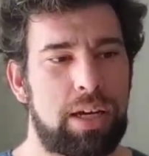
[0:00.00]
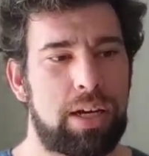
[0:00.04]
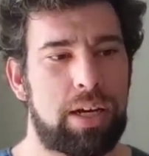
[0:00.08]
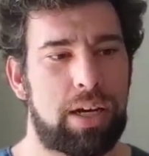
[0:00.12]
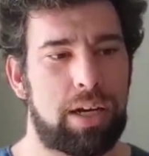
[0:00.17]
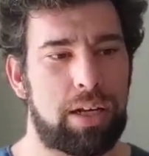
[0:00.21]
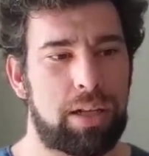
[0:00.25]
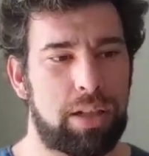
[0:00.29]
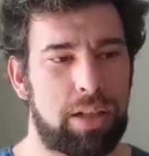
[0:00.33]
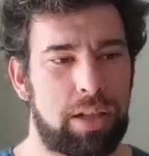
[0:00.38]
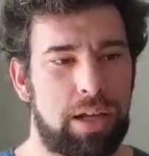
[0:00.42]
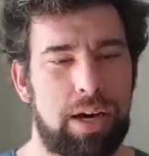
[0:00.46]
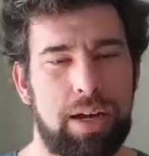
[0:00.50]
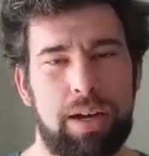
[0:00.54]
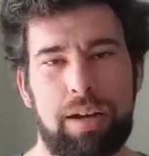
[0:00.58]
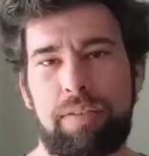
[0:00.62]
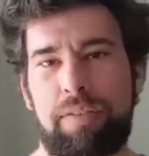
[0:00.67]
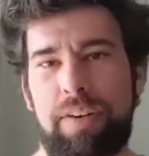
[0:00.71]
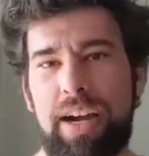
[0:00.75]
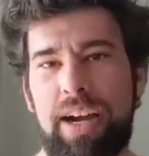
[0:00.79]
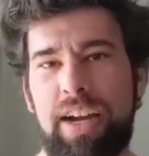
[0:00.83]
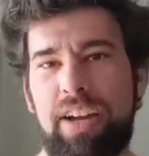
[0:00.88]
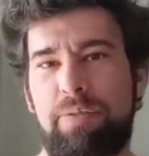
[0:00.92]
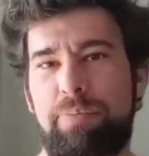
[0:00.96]
a lot of
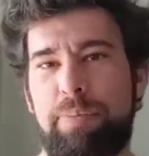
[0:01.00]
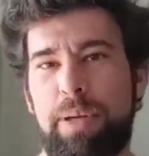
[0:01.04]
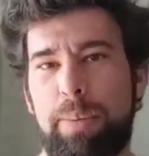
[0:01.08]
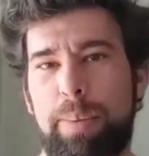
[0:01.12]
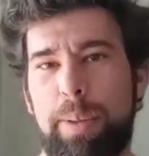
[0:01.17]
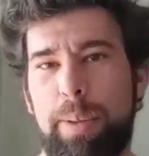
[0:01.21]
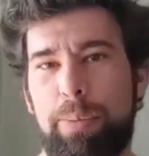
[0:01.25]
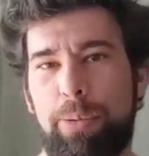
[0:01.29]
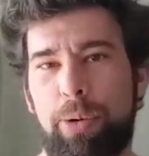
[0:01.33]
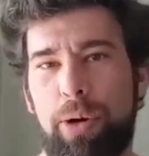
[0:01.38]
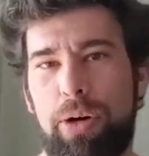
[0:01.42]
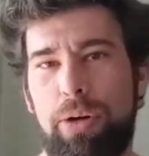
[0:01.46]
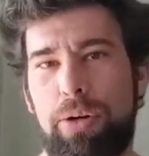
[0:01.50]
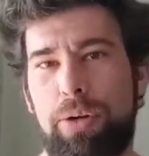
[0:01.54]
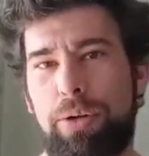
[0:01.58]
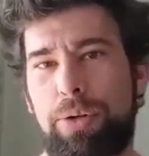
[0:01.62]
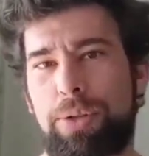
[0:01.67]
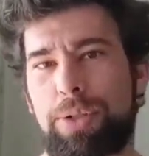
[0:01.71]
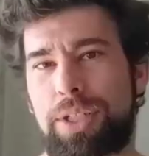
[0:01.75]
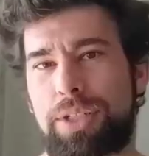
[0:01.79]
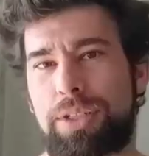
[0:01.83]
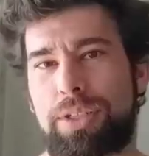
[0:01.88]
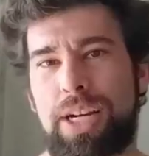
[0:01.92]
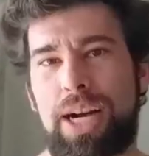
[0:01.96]
IFBB
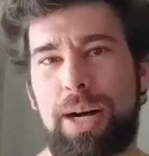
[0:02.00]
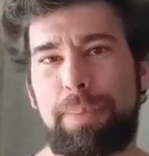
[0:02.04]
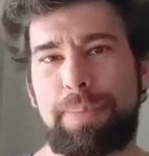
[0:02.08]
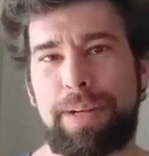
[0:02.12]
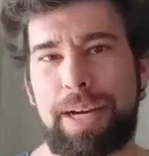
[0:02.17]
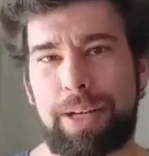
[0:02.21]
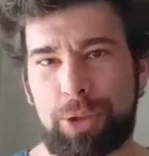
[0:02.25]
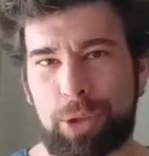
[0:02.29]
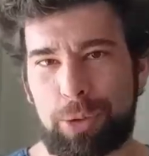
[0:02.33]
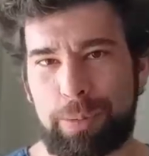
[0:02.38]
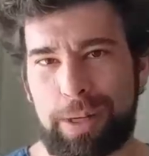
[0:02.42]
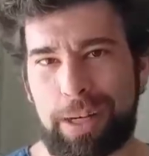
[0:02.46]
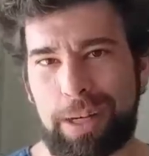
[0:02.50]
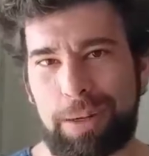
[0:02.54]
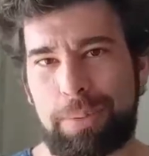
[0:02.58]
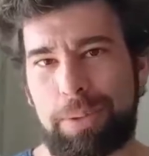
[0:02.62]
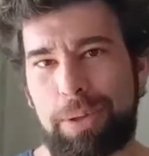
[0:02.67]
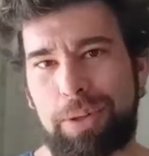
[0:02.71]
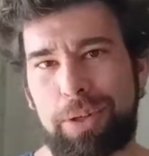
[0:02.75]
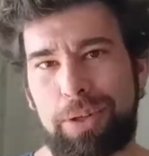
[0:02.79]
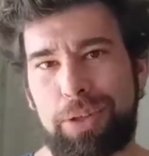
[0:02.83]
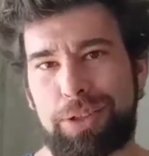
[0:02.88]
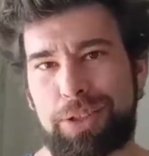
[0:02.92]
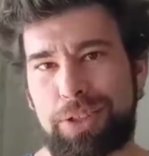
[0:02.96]
pros and top natural
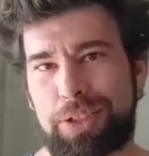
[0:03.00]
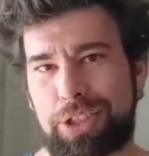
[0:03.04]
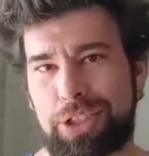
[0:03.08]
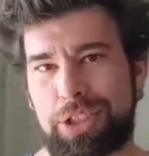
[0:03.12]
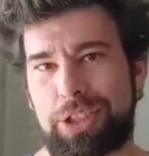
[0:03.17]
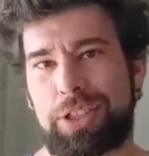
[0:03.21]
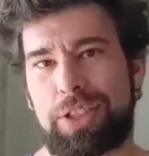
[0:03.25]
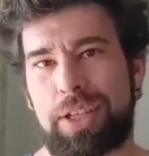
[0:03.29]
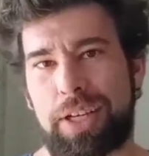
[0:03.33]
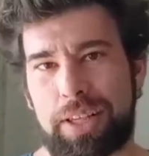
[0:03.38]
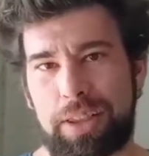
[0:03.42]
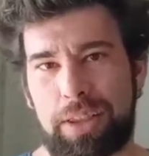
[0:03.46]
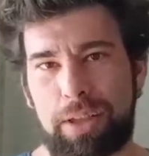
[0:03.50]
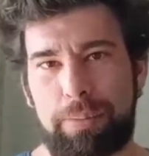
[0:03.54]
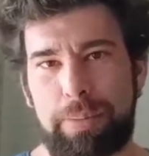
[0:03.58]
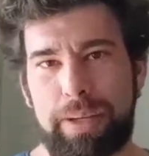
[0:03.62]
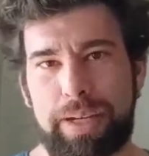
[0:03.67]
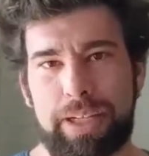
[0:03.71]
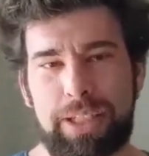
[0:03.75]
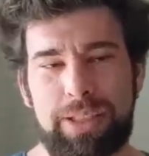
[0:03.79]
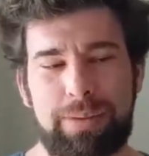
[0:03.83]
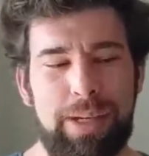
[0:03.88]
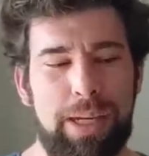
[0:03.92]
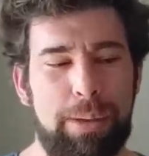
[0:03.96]
bodybuilders and just like the
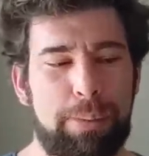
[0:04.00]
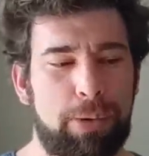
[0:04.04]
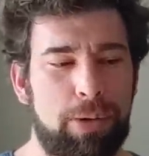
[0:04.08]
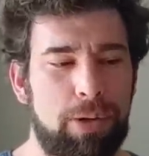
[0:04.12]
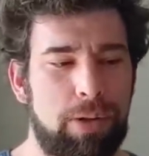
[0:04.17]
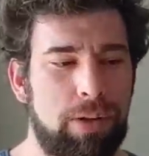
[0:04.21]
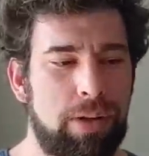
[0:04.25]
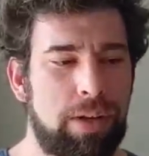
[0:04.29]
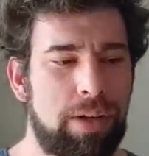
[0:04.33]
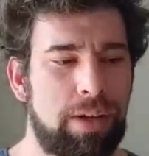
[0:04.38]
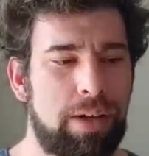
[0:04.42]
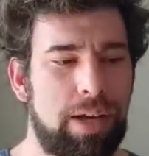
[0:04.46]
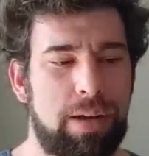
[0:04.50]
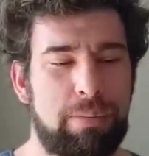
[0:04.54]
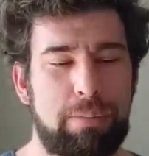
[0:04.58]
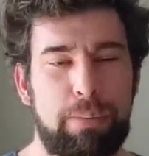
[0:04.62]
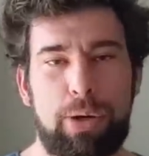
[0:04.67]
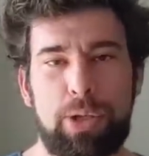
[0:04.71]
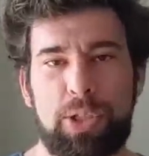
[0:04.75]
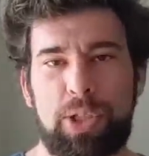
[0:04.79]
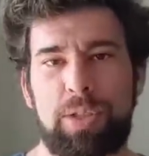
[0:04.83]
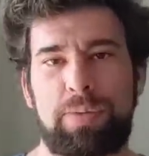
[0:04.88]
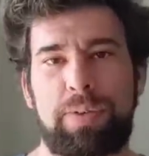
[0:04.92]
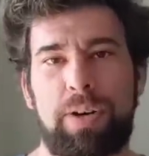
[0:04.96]
biggest people and
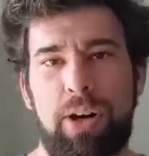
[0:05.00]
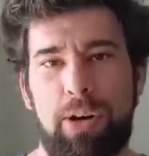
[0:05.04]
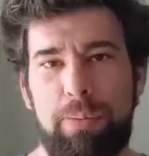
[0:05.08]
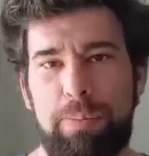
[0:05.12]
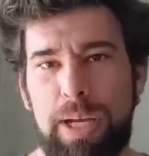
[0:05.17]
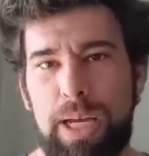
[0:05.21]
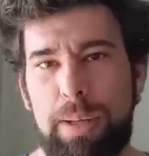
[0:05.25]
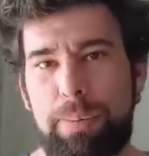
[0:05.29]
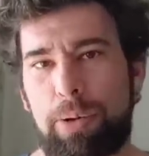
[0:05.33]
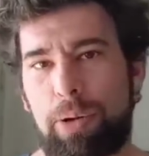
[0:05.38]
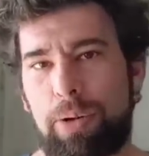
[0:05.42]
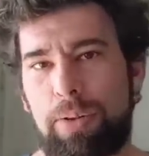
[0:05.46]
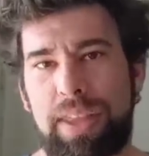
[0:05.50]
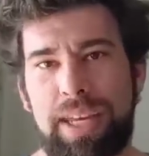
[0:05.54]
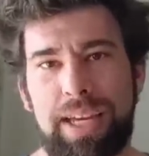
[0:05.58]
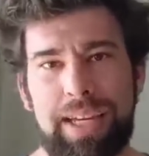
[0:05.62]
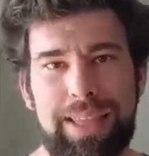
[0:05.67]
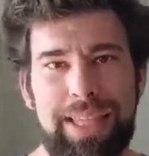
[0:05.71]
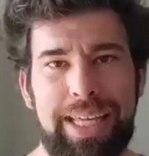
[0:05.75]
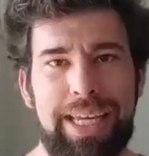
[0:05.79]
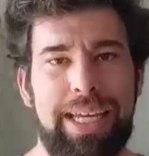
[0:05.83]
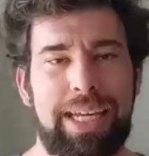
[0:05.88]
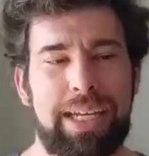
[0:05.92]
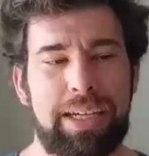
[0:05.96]
most developed people, the
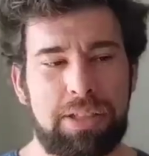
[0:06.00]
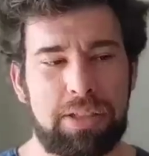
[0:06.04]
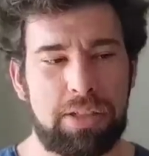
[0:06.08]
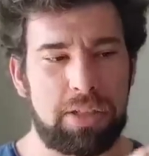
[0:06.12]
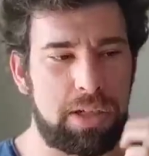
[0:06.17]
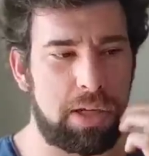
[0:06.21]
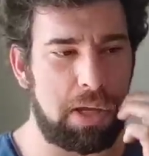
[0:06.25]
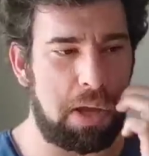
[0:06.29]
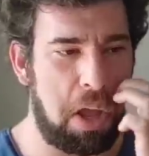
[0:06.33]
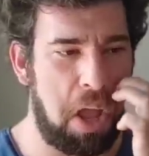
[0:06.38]
elite,